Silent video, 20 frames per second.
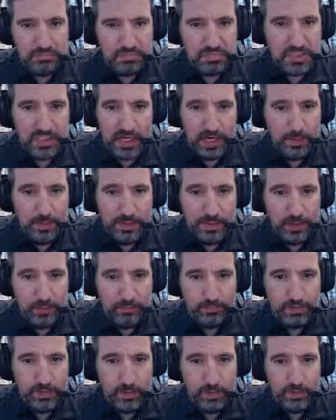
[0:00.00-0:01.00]
set up in our
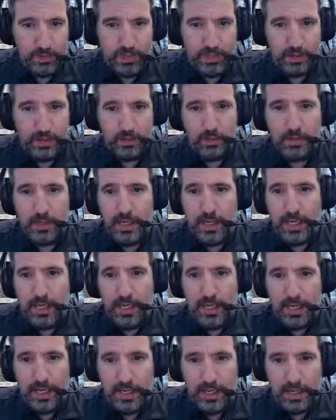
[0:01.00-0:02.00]
view there.
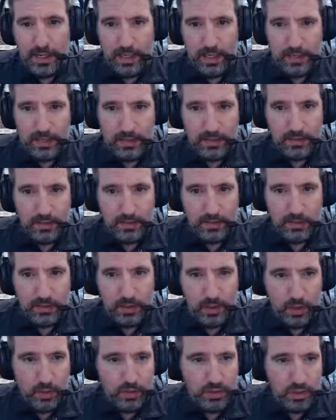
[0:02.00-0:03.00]
And you
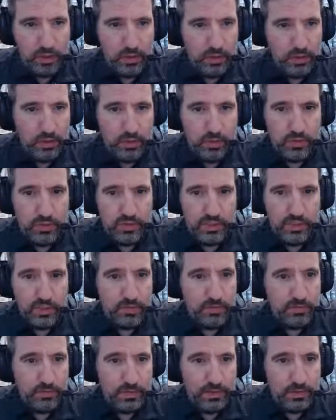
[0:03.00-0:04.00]
can also use
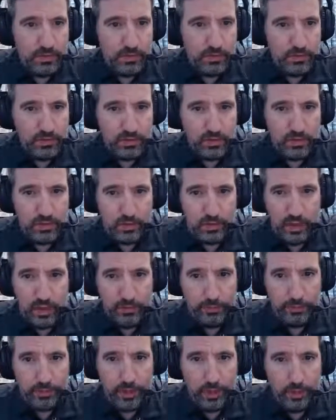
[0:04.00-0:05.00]
these fields to
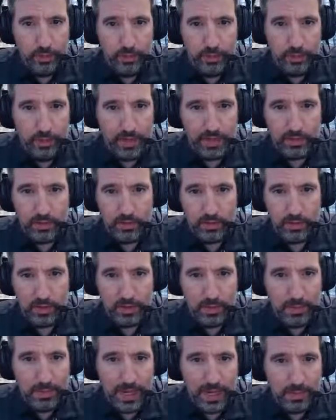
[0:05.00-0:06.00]
color code the records on
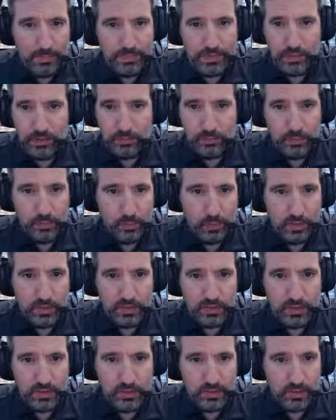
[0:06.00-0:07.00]
the map. So if we
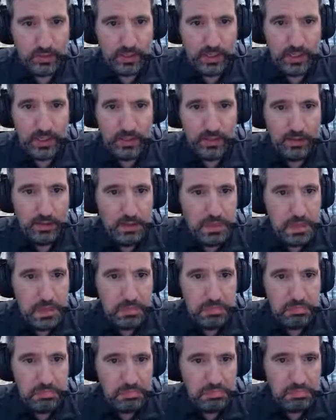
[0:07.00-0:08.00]
wanted to look at
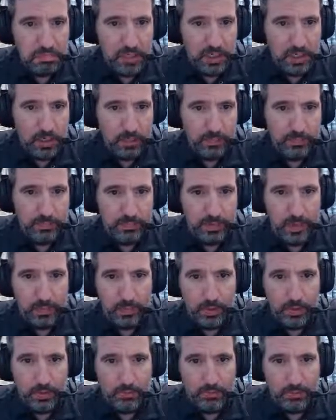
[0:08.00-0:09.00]

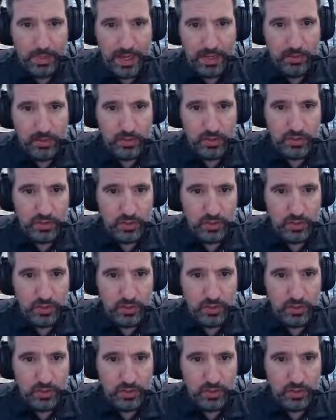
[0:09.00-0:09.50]
number of batteries